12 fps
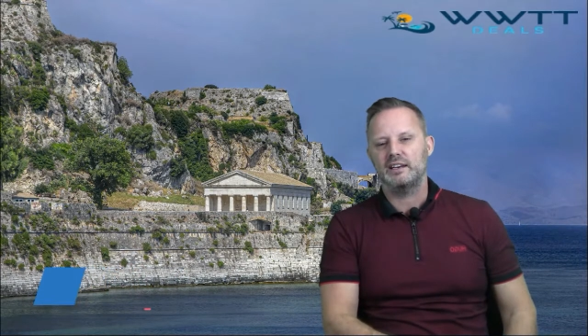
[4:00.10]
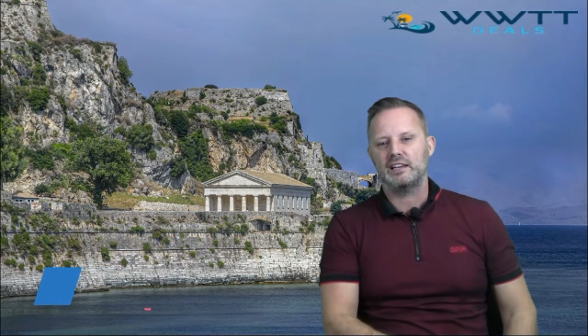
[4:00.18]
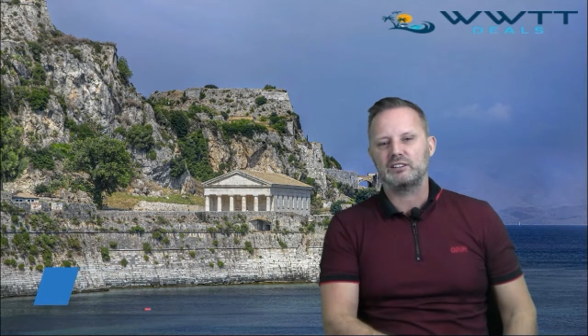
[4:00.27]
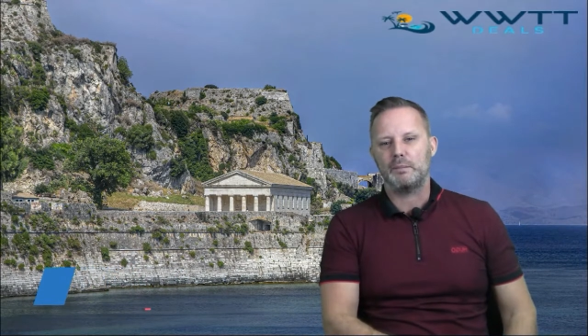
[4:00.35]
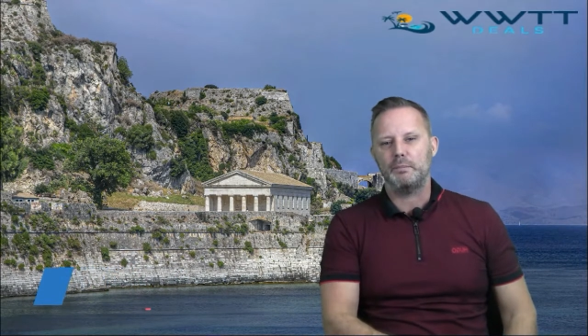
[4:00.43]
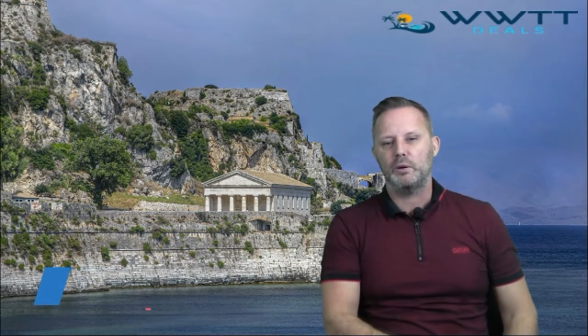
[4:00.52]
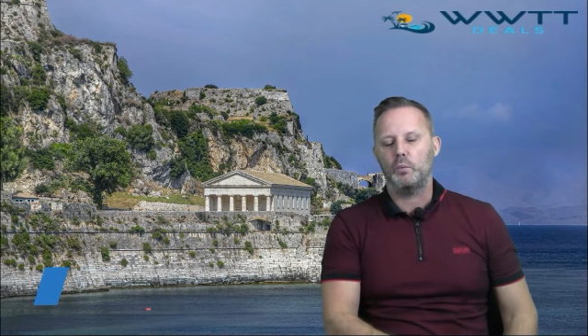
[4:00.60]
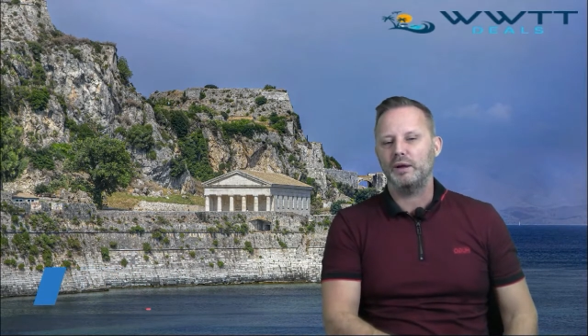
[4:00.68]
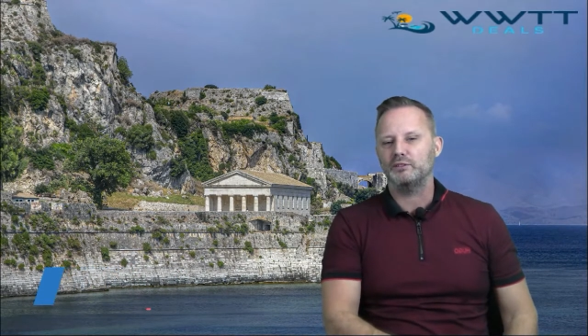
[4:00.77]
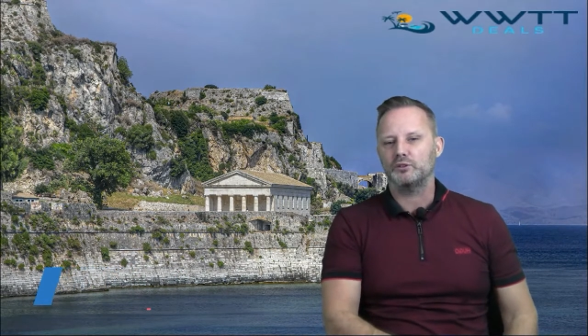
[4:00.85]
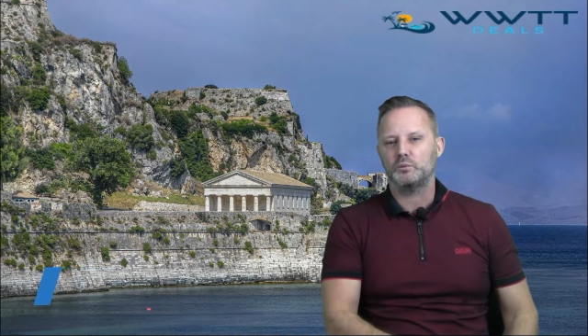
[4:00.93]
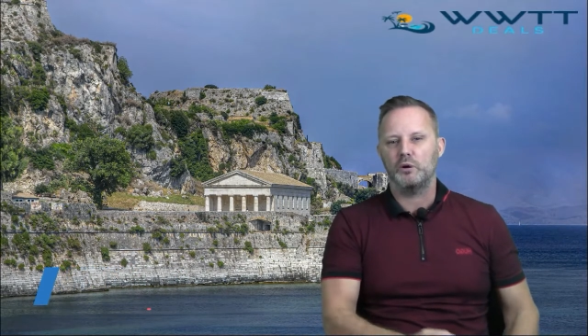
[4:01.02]
the next couple of
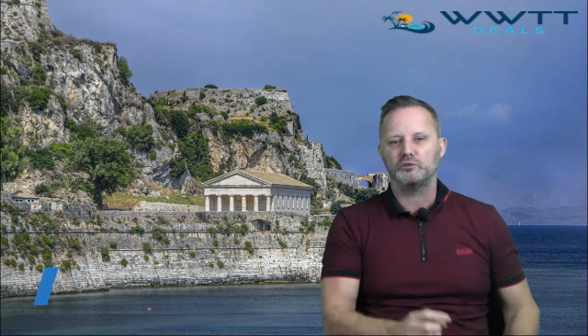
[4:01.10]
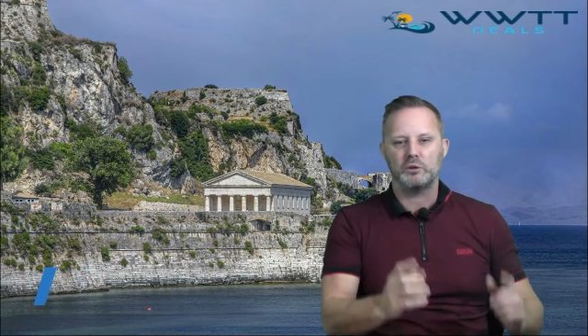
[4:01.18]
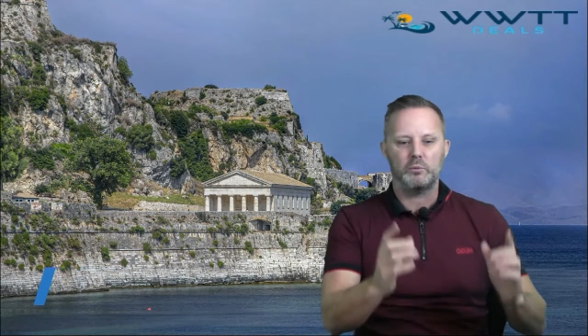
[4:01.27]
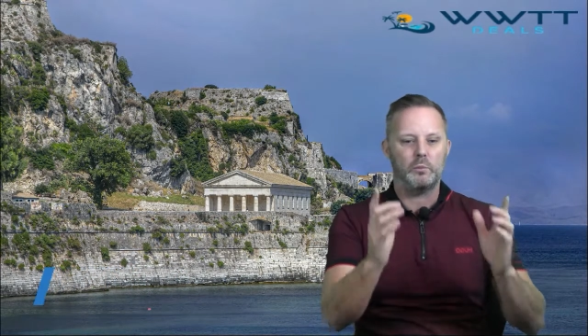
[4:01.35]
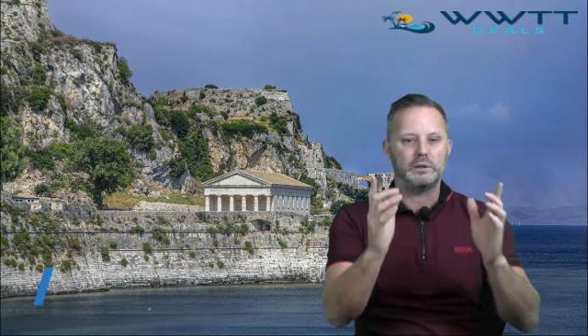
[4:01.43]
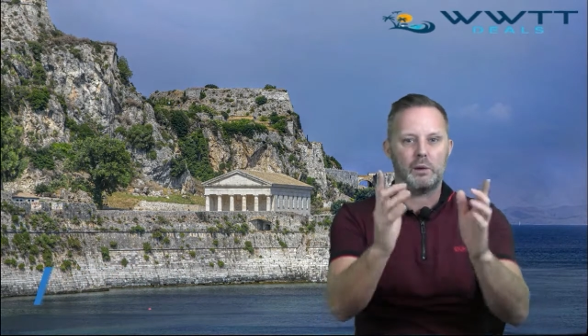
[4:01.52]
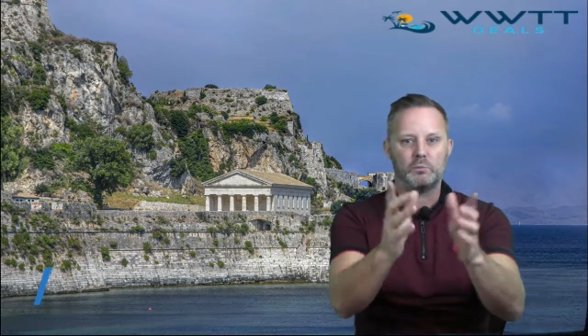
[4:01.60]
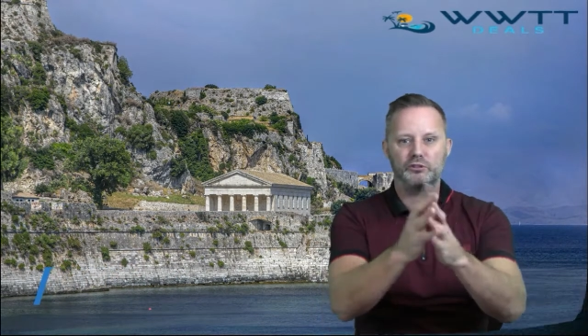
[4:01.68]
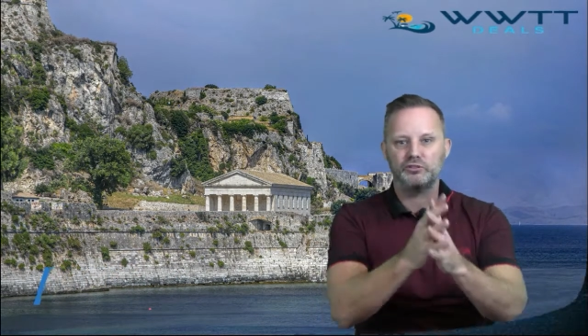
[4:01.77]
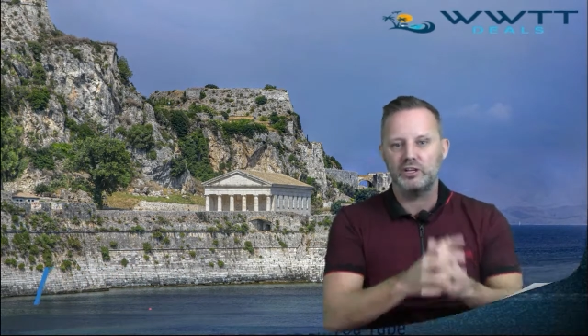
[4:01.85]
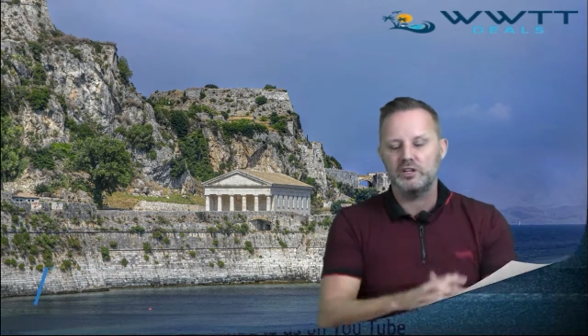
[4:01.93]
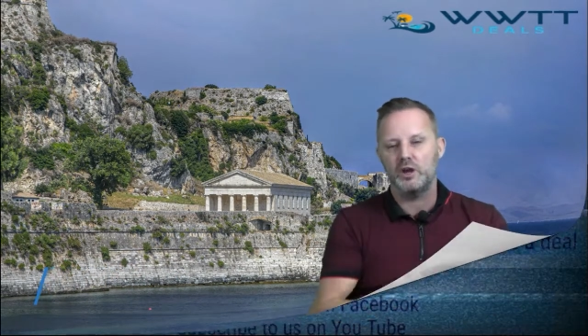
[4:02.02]
weeks as well, so we don't
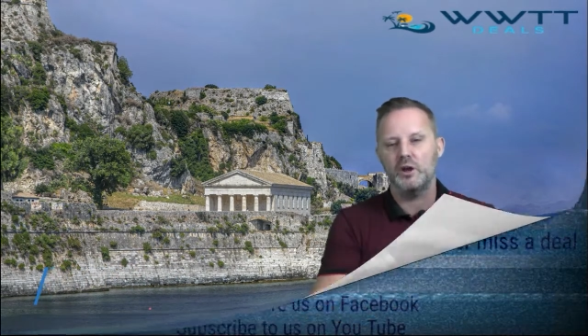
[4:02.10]
want to see